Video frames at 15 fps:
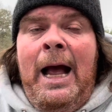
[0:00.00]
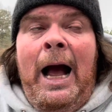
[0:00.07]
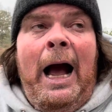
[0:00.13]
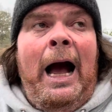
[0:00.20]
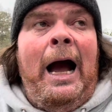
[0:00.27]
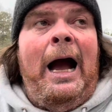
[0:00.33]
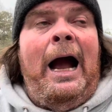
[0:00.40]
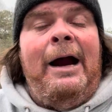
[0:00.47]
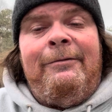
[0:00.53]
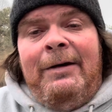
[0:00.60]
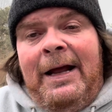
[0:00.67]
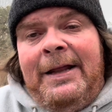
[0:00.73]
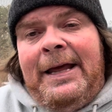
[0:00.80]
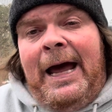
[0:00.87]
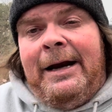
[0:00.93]
I
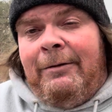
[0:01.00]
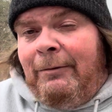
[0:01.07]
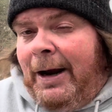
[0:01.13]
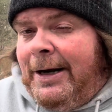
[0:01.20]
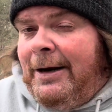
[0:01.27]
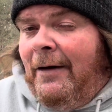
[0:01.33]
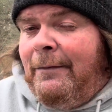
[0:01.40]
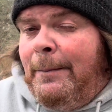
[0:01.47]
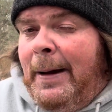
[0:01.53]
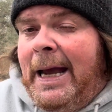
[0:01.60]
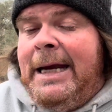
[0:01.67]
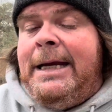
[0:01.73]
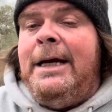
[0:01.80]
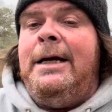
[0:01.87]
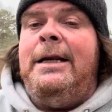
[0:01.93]
read that at
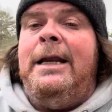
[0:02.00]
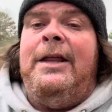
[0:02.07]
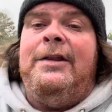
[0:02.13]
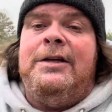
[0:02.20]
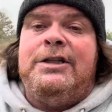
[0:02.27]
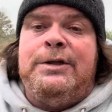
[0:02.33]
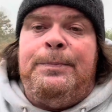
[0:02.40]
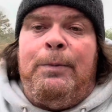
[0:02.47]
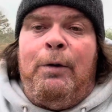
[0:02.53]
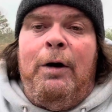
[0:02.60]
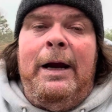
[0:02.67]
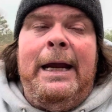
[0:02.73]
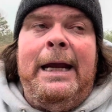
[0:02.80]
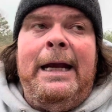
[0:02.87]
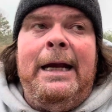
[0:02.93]
Randolph-Macon in the
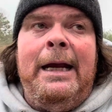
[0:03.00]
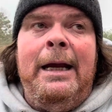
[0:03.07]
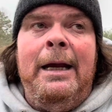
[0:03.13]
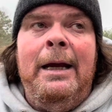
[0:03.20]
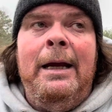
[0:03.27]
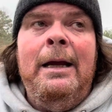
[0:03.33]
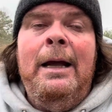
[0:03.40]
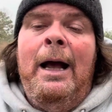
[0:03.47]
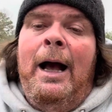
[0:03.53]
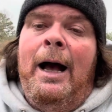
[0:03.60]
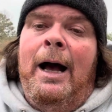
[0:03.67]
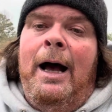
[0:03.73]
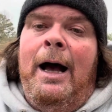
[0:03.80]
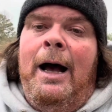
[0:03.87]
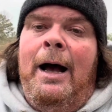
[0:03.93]
spring.
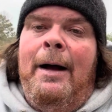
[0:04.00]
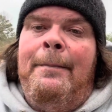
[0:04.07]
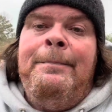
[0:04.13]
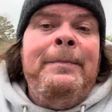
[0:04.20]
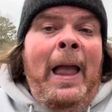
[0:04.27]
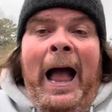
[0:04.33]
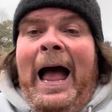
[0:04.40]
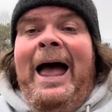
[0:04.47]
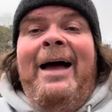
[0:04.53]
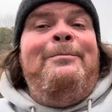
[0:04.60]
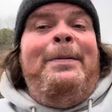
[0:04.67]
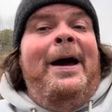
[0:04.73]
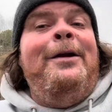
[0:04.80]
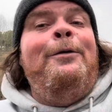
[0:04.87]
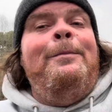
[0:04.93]
I have
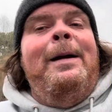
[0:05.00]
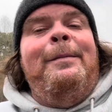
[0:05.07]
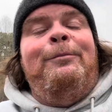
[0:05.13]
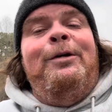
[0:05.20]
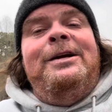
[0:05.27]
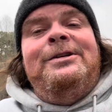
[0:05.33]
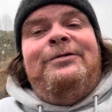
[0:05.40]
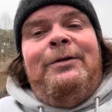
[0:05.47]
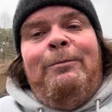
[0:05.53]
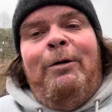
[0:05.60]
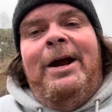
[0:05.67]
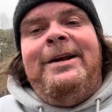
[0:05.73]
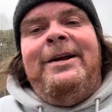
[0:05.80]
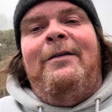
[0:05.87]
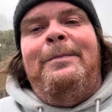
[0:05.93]
better memories from
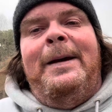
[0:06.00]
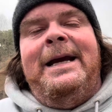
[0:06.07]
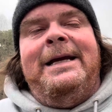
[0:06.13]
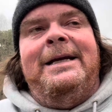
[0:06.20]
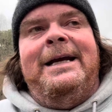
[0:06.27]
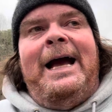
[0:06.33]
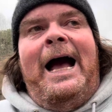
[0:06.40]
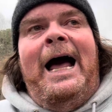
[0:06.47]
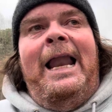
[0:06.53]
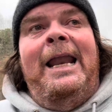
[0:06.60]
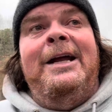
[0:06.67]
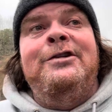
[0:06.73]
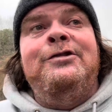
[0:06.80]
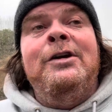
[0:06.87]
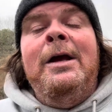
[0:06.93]
Randolph-Macon
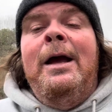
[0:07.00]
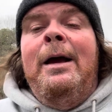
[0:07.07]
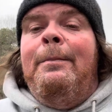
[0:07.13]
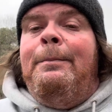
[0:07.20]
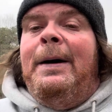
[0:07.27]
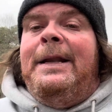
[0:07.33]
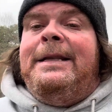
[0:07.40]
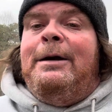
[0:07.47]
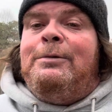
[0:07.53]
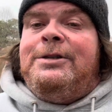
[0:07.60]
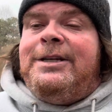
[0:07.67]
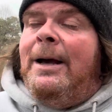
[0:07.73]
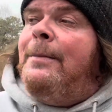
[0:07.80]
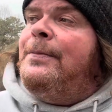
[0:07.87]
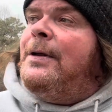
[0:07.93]
College, but there was
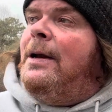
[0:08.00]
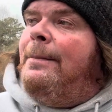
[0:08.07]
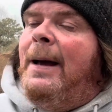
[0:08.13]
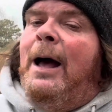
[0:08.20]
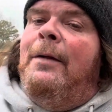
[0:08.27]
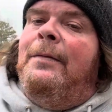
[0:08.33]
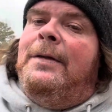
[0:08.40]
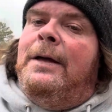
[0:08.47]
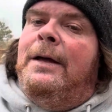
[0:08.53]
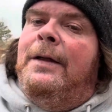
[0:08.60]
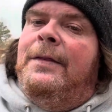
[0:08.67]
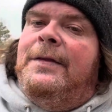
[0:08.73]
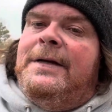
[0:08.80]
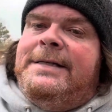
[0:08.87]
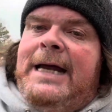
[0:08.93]
something about
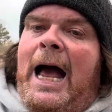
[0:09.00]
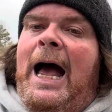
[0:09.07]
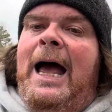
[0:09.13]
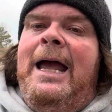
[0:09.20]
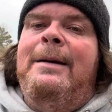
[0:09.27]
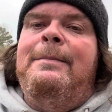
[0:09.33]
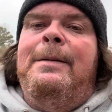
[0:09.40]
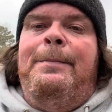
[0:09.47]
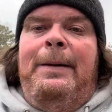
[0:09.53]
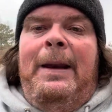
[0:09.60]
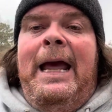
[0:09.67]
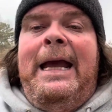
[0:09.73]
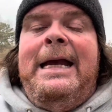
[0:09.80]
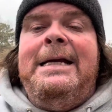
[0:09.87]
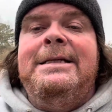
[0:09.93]
the time and
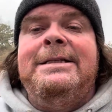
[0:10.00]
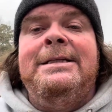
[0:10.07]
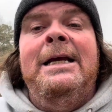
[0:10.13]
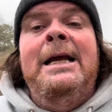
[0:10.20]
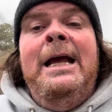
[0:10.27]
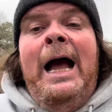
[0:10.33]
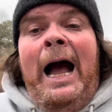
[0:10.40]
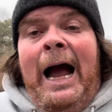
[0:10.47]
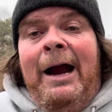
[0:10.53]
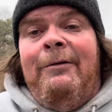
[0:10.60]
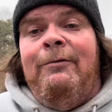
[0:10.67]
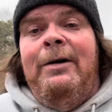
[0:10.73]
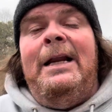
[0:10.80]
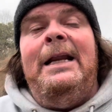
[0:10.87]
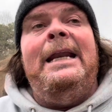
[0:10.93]
place. I
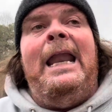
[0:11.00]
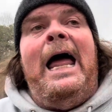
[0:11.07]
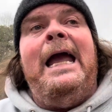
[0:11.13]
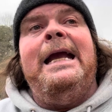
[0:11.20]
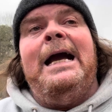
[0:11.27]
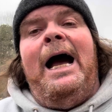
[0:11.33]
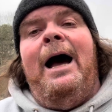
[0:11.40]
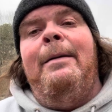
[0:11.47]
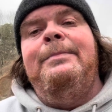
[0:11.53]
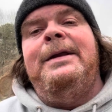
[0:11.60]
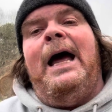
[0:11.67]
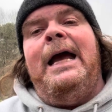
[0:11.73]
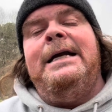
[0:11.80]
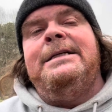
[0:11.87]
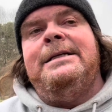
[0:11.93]
really like
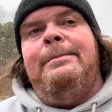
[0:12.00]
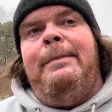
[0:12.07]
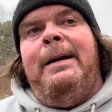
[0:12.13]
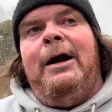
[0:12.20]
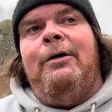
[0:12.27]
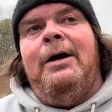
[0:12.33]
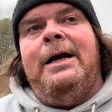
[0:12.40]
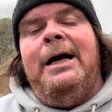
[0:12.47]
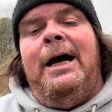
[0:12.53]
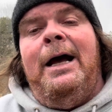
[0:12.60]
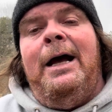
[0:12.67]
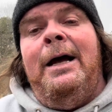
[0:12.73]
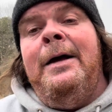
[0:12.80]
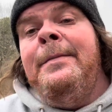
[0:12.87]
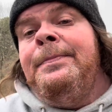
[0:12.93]
Updike's
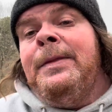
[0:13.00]
America.